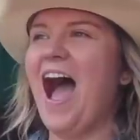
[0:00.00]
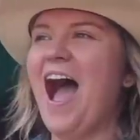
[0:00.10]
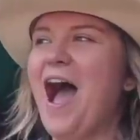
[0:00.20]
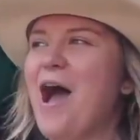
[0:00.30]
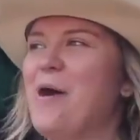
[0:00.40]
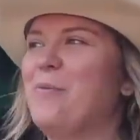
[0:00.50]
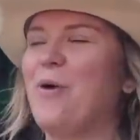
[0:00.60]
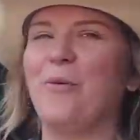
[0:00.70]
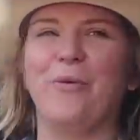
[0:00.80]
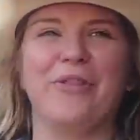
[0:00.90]
Um,
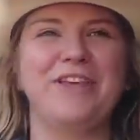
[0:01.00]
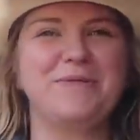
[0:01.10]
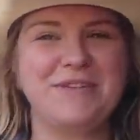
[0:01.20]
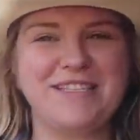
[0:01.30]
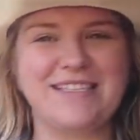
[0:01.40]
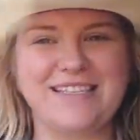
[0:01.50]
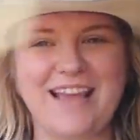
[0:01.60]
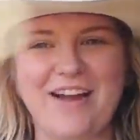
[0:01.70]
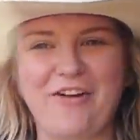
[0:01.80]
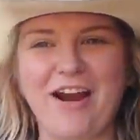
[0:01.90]
well, this was
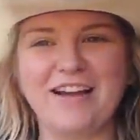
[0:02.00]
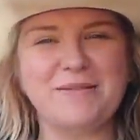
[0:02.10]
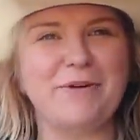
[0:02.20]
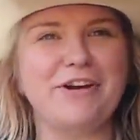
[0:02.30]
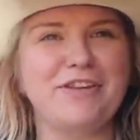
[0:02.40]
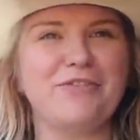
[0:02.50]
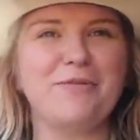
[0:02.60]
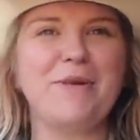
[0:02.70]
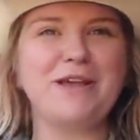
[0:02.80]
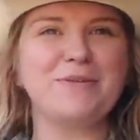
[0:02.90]
a great experience for
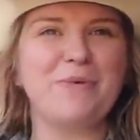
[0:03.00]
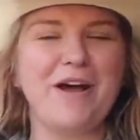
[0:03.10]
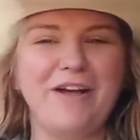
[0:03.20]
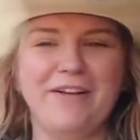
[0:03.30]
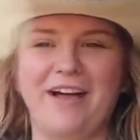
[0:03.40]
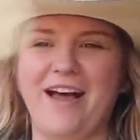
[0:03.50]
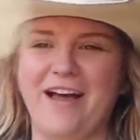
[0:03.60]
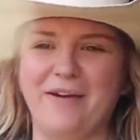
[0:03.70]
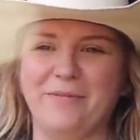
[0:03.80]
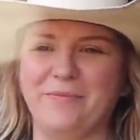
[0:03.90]
me as well.
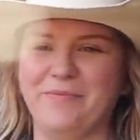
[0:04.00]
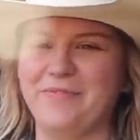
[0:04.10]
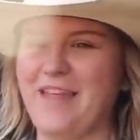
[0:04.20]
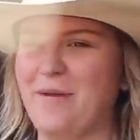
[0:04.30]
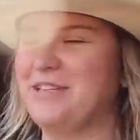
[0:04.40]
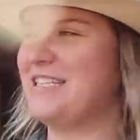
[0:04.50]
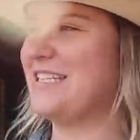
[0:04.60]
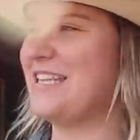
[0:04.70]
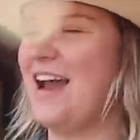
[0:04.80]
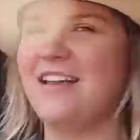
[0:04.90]
Um, I'm just
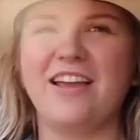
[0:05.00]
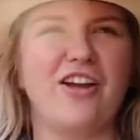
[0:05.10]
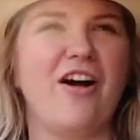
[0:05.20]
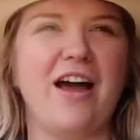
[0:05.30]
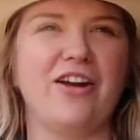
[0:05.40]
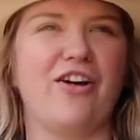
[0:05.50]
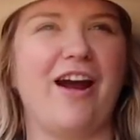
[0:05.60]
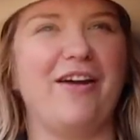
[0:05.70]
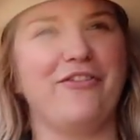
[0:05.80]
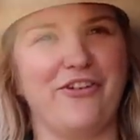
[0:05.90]
excited that y'all had a
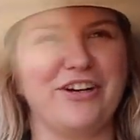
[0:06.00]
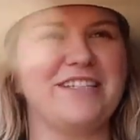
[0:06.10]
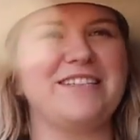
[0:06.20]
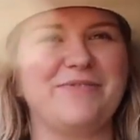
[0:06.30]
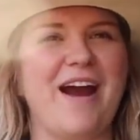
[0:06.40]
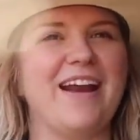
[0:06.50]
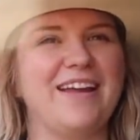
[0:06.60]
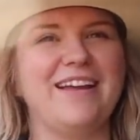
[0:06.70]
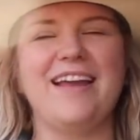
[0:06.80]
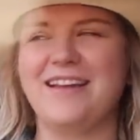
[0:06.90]
great first
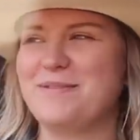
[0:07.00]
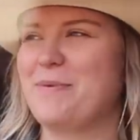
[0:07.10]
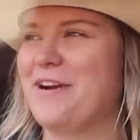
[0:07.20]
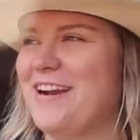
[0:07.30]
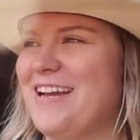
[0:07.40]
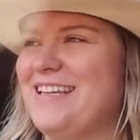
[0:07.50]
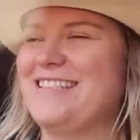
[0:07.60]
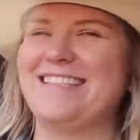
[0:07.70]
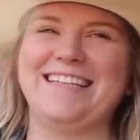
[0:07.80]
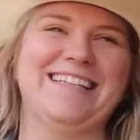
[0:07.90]
riding
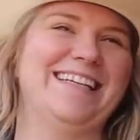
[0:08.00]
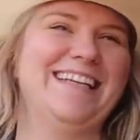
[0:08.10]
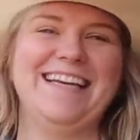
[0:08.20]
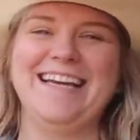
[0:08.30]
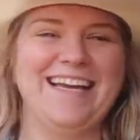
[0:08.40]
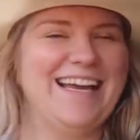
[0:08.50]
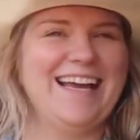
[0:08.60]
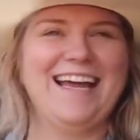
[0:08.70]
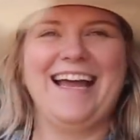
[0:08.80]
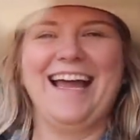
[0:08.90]
experience, and
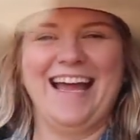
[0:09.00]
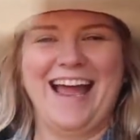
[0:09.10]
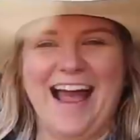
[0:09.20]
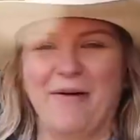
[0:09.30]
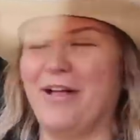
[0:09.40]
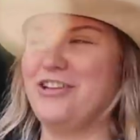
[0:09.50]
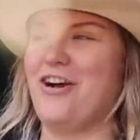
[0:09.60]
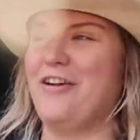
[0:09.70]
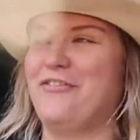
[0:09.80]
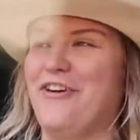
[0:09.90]
mm-hmm. I'm glad y'all
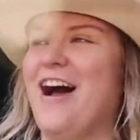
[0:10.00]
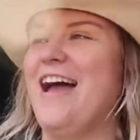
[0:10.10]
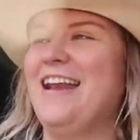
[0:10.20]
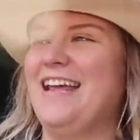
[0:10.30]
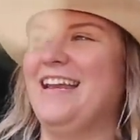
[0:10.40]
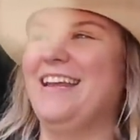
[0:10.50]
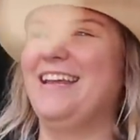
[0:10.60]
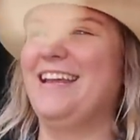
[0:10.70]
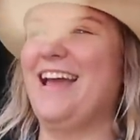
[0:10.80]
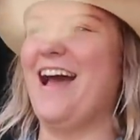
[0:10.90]
had fun. And
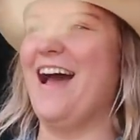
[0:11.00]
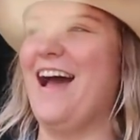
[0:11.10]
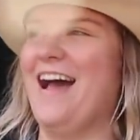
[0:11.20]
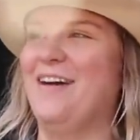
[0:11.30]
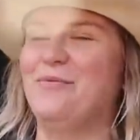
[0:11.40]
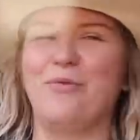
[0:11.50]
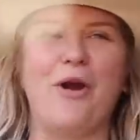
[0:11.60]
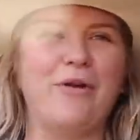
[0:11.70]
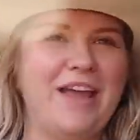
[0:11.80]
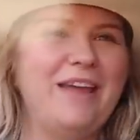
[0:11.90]
uh,
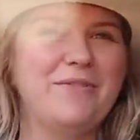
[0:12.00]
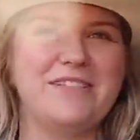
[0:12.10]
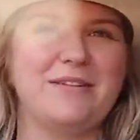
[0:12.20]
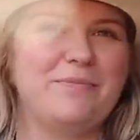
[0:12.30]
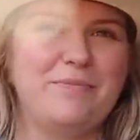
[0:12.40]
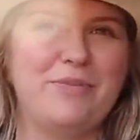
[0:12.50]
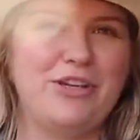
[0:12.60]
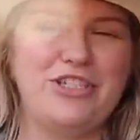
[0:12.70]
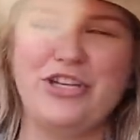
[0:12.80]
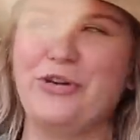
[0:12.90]
Roni was a,
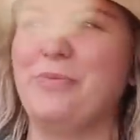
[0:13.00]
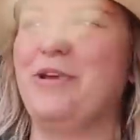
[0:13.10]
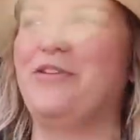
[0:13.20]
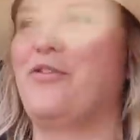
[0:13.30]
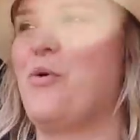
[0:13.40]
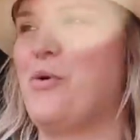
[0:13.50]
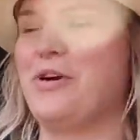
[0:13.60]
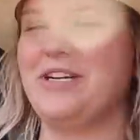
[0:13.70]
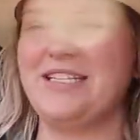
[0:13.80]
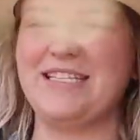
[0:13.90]
a, gentleman, of
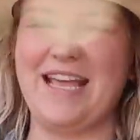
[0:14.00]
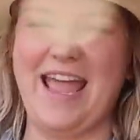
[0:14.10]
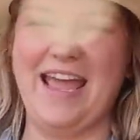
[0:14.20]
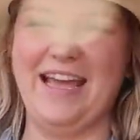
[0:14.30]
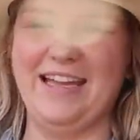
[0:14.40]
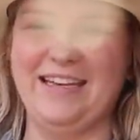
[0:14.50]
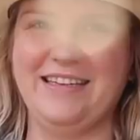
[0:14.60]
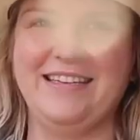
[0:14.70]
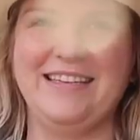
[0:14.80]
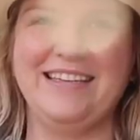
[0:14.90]
course. Oh man,
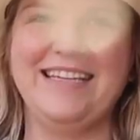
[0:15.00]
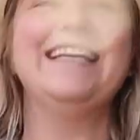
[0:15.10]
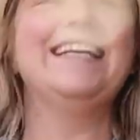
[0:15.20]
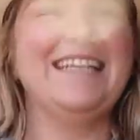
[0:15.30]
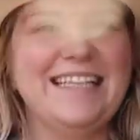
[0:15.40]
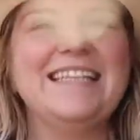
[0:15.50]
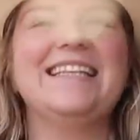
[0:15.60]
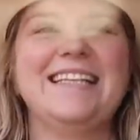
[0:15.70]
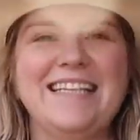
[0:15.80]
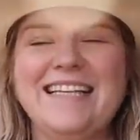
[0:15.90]
he is he is the
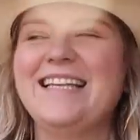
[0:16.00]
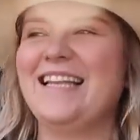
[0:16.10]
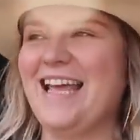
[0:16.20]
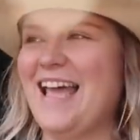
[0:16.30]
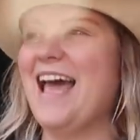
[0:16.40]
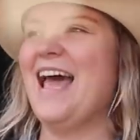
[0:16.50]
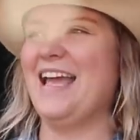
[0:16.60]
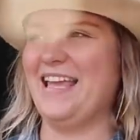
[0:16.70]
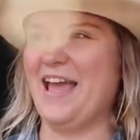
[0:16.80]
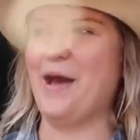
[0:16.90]
horse of all horses.